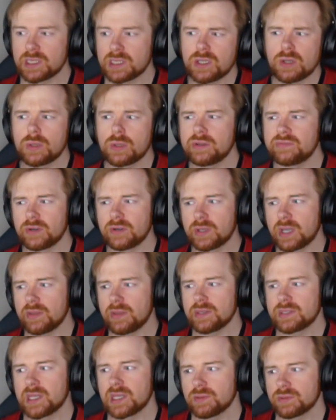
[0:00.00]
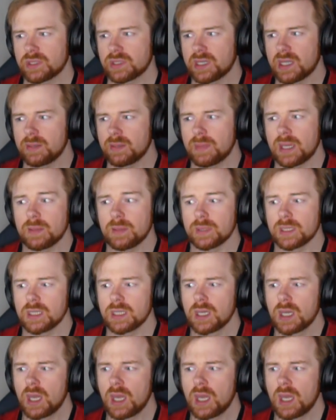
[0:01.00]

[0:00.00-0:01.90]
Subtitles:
I don't know if I'll get this out today, maybe.